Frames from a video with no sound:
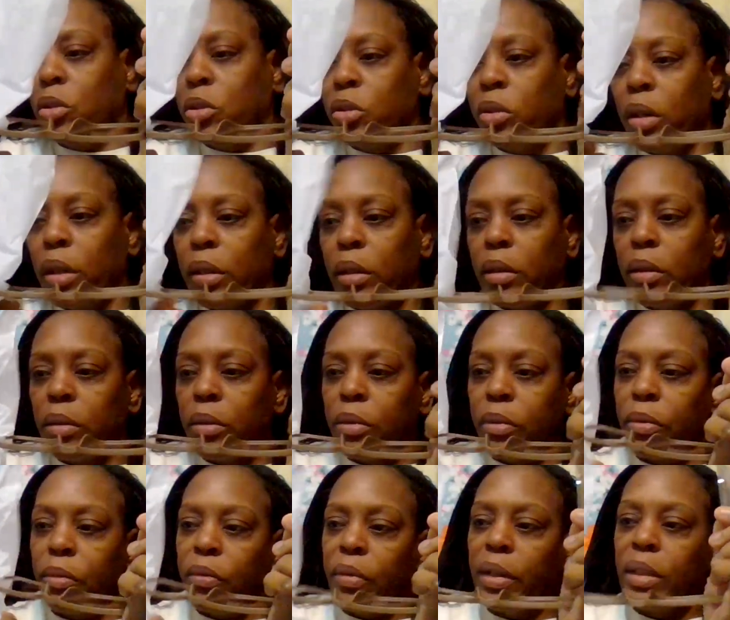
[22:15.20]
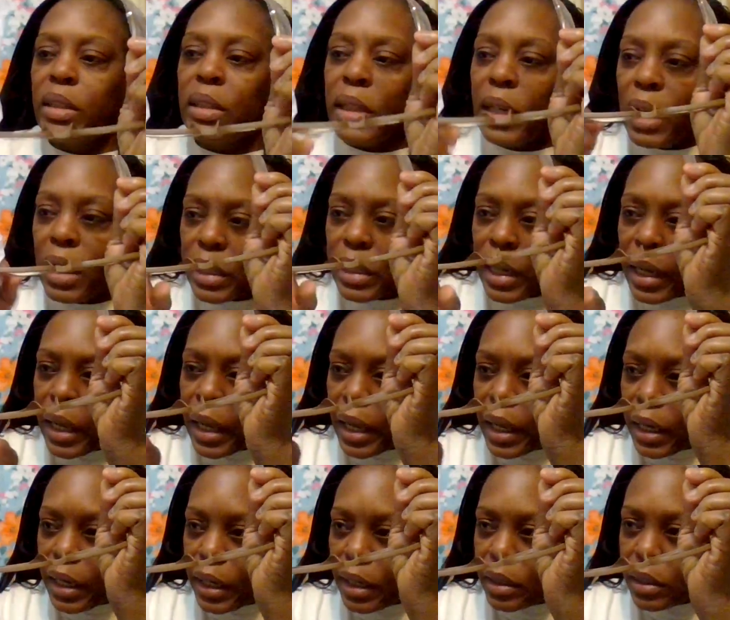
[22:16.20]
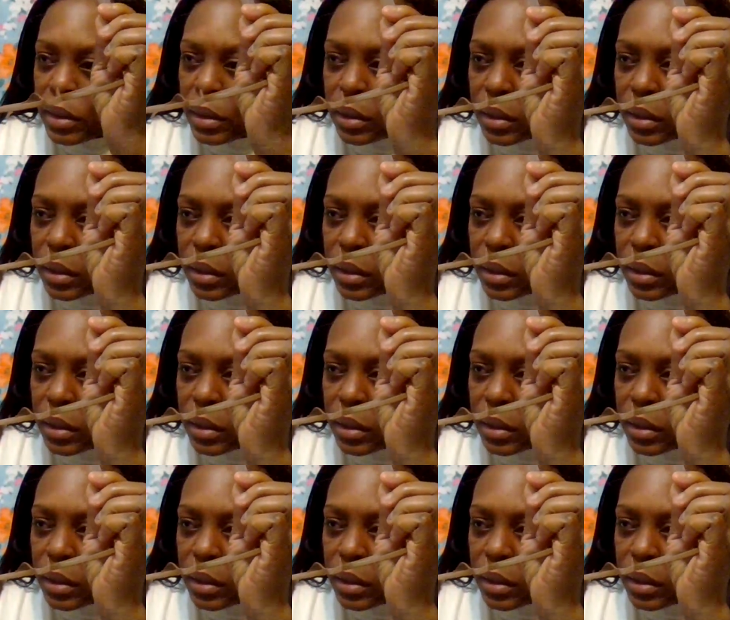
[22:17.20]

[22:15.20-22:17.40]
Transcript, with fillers: trying to fix it how they had it.